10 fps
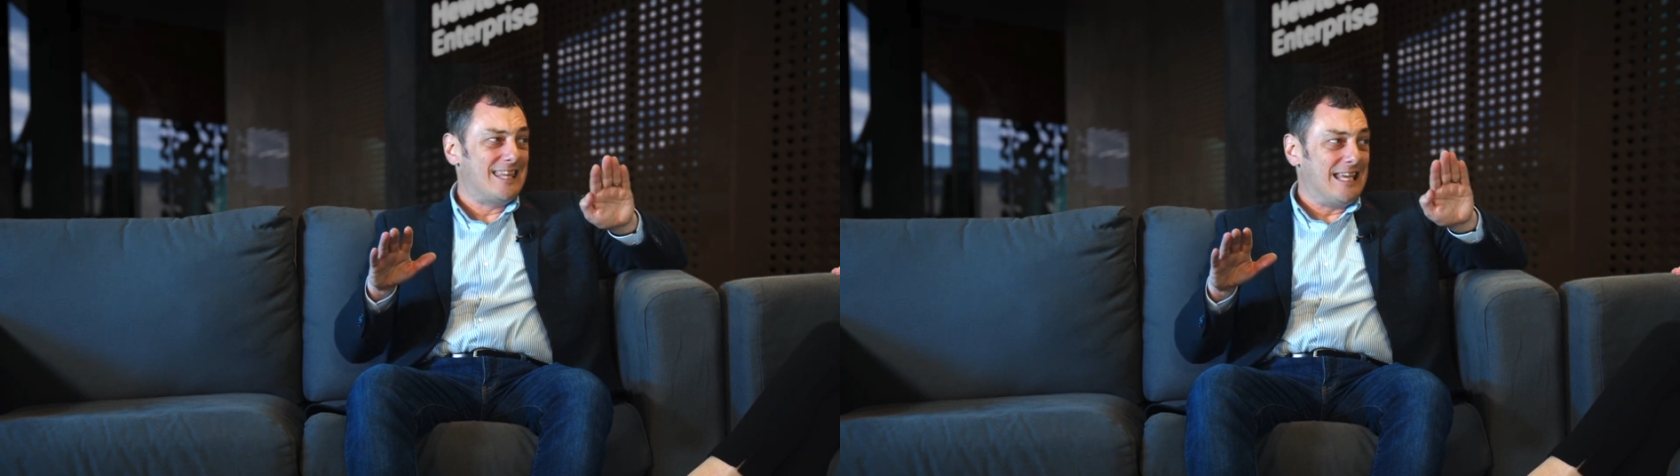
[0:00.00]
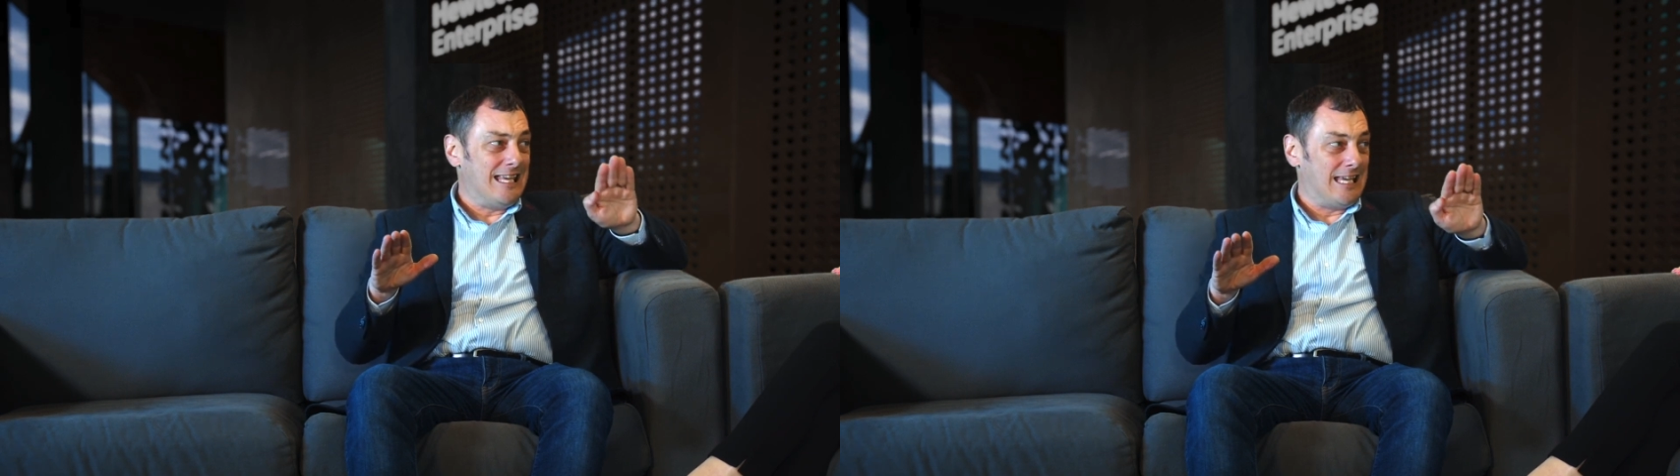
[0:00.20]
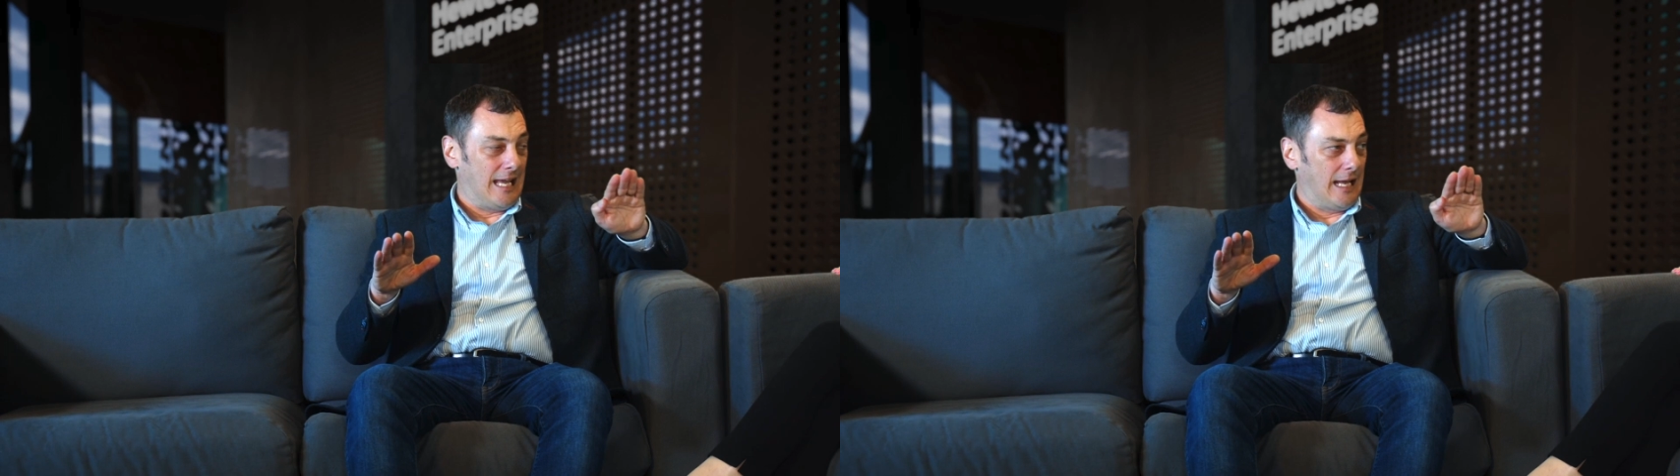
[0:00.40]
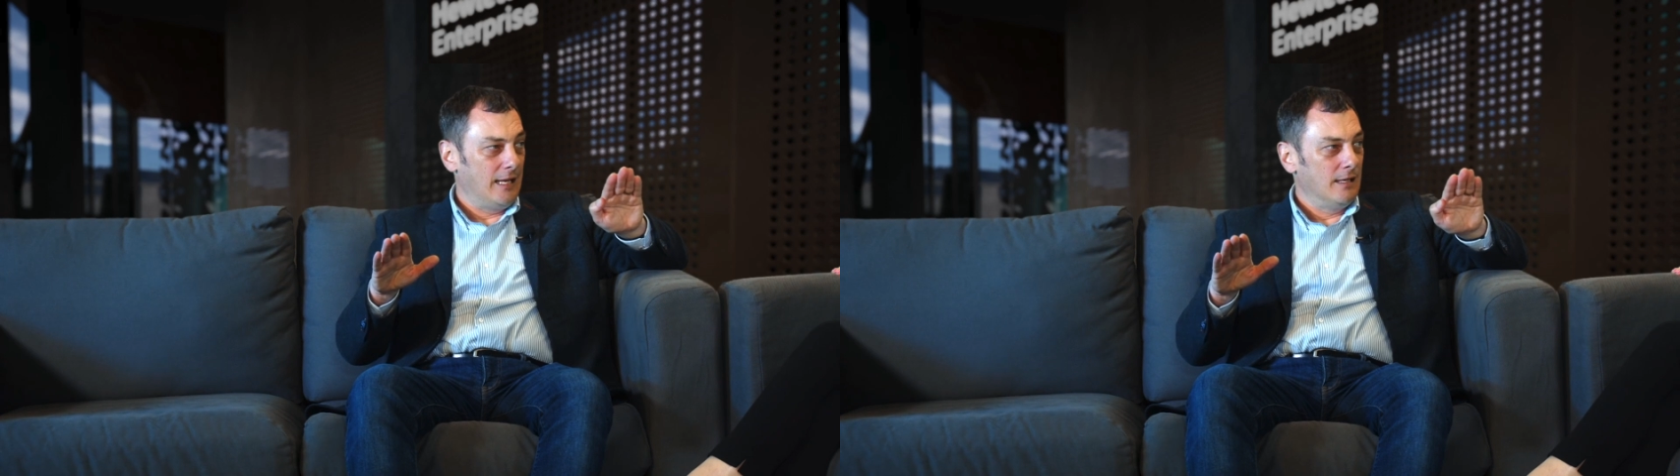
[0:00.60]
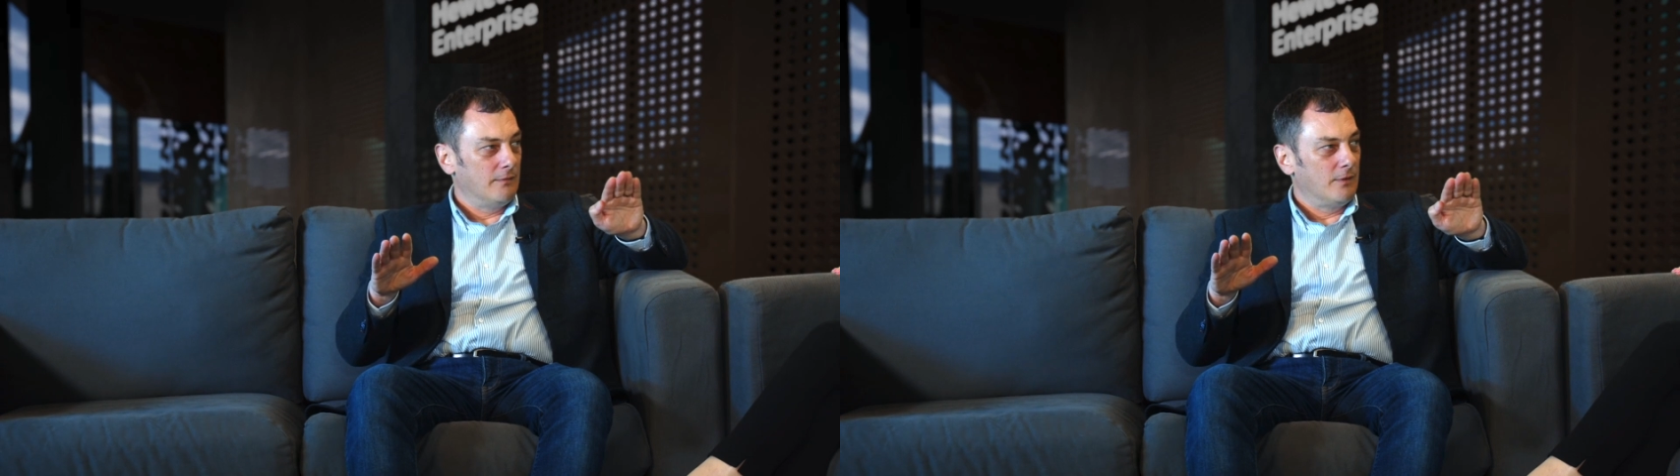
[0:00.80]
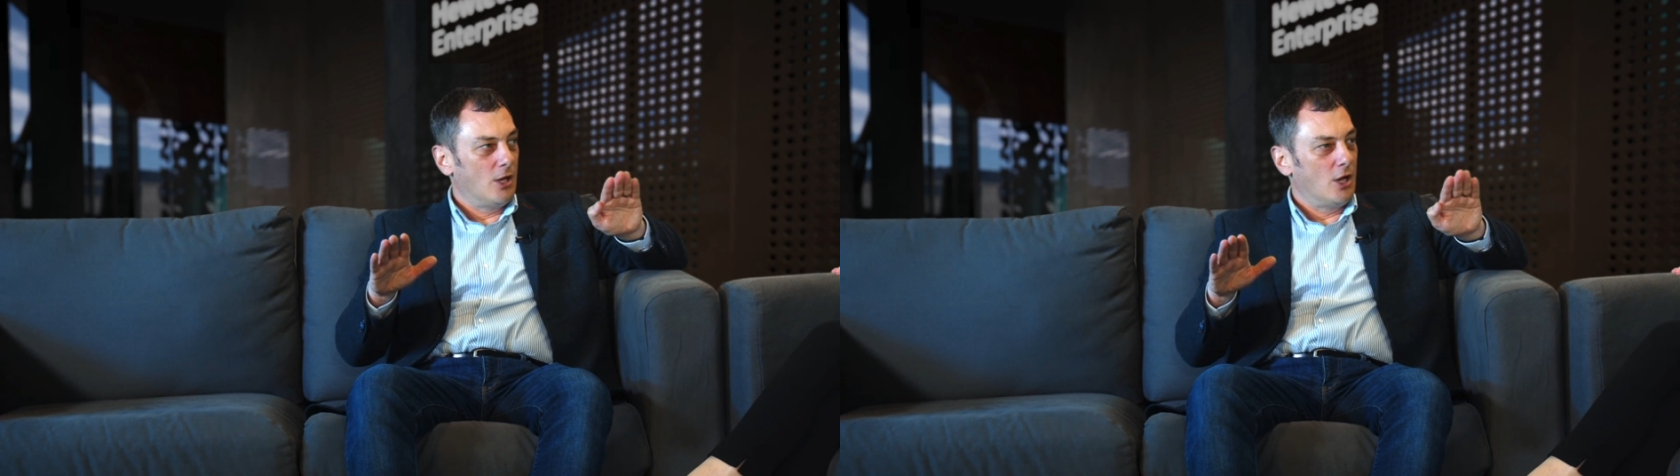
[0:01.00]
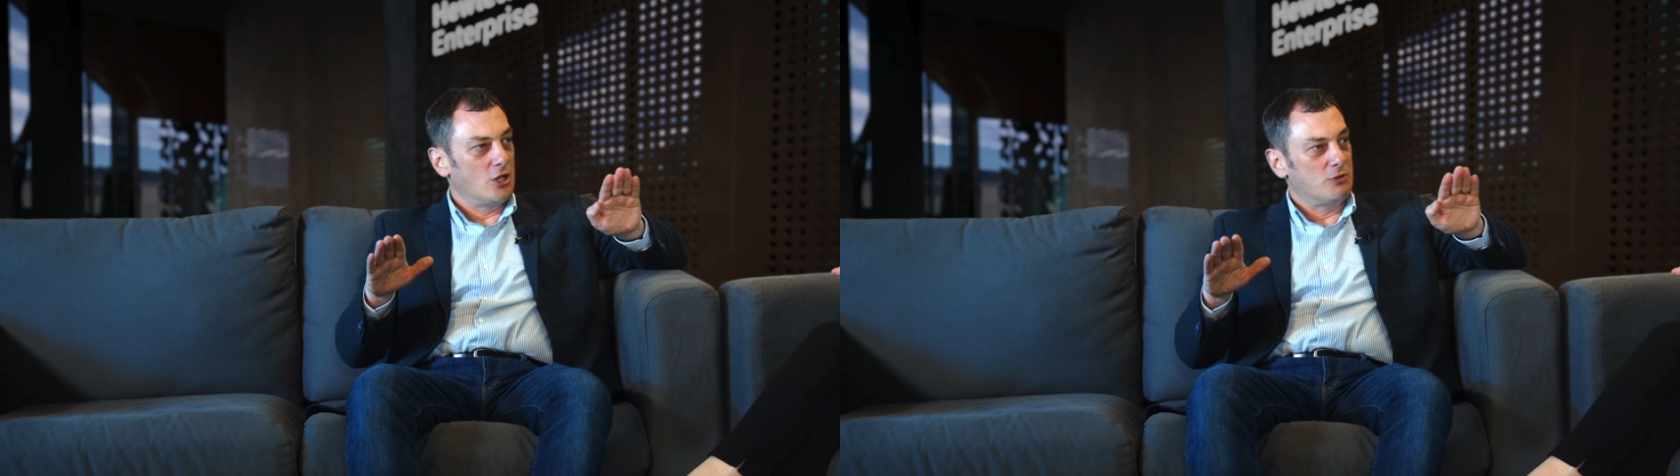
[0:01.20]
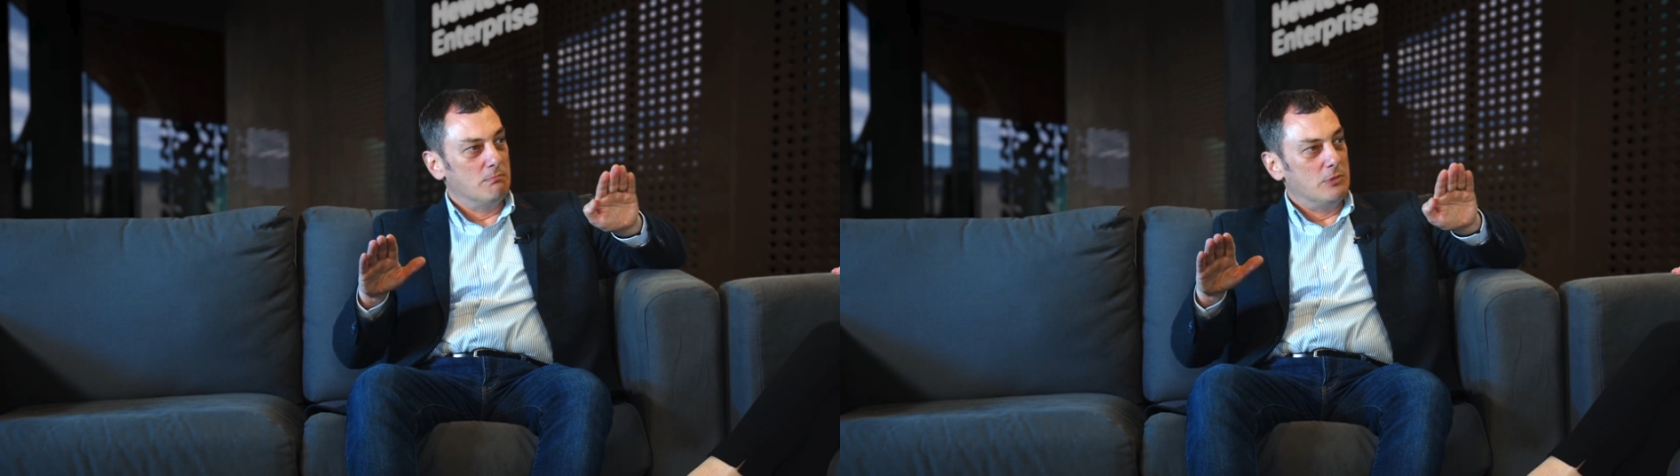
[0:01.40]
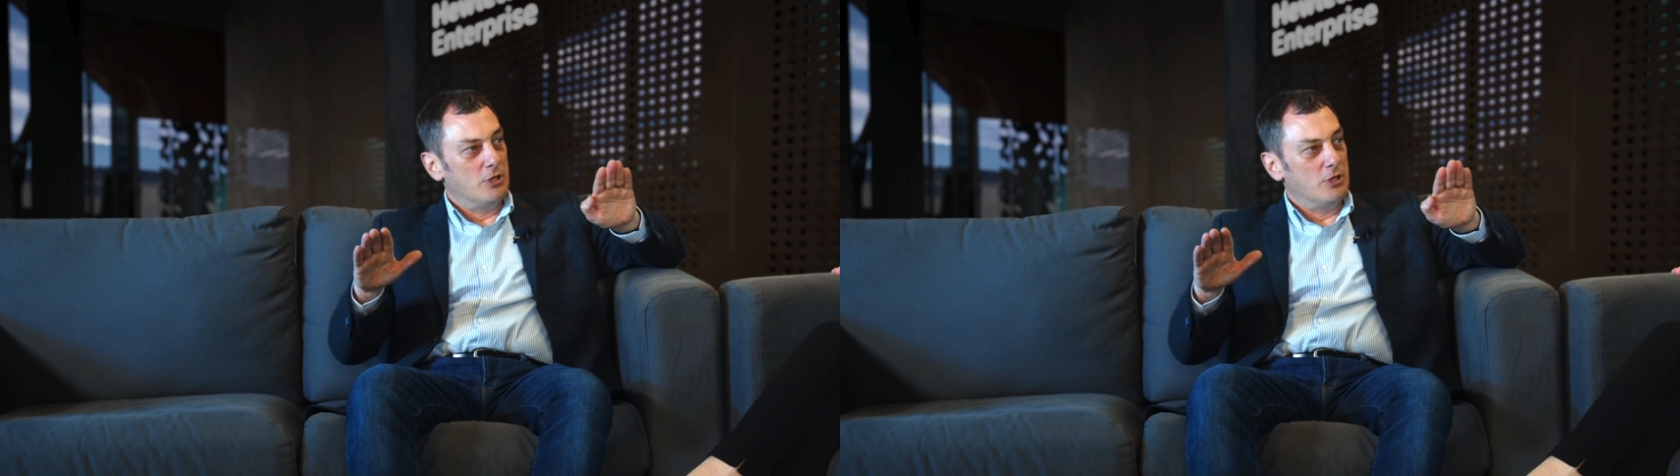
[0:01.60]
thinking has